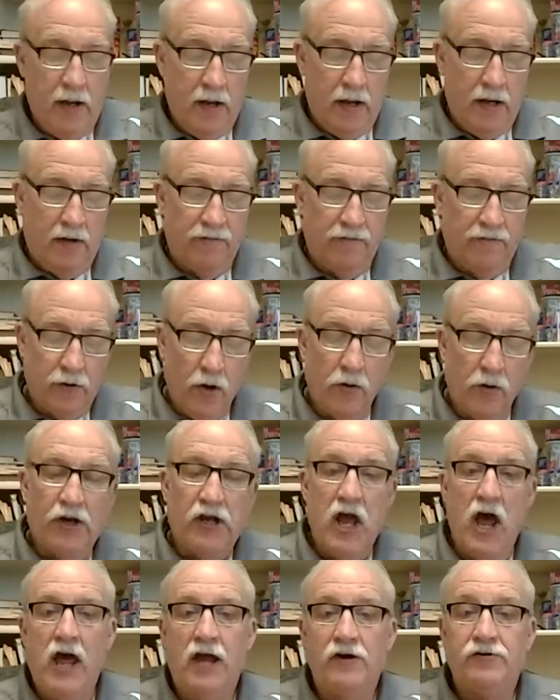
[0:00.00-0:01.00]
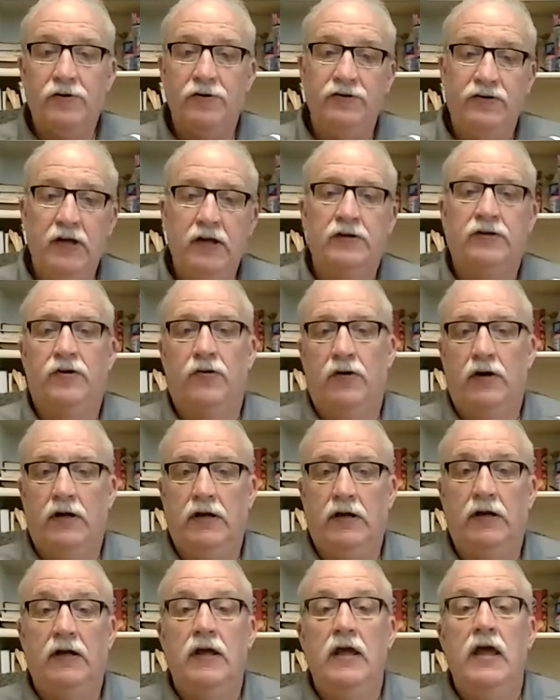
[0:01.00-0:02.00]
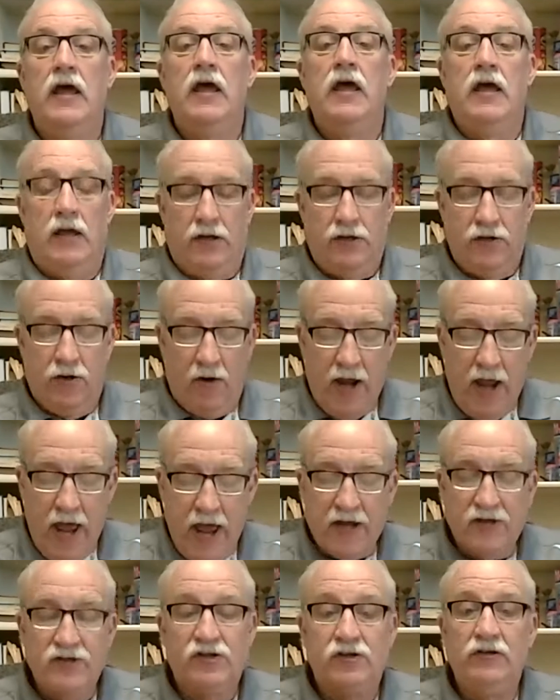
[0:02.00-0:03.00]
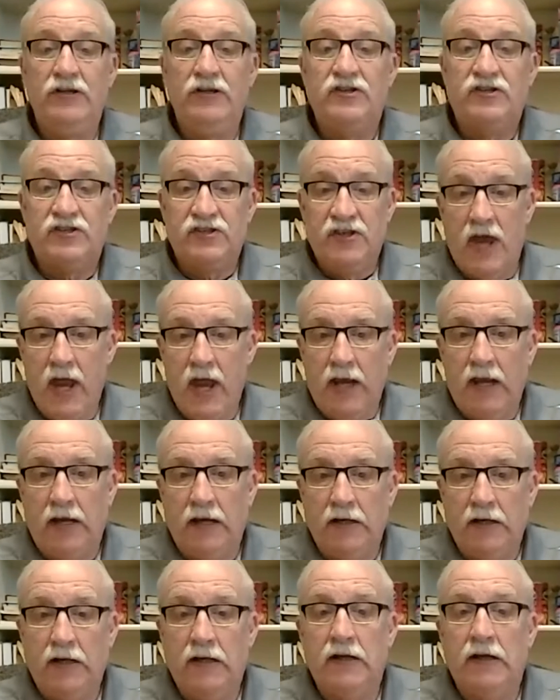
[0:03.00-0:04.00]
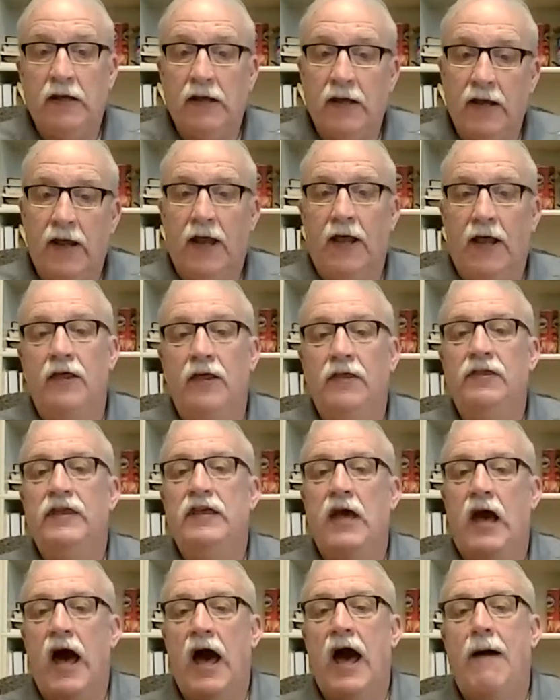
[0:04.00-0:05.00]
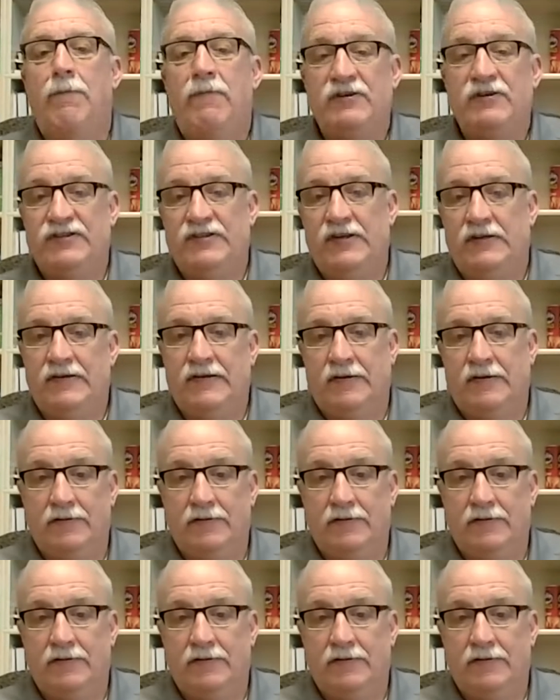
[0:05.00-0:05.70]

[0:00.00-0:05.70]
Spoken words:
If you go to contradictory, you're actually saying the opposite.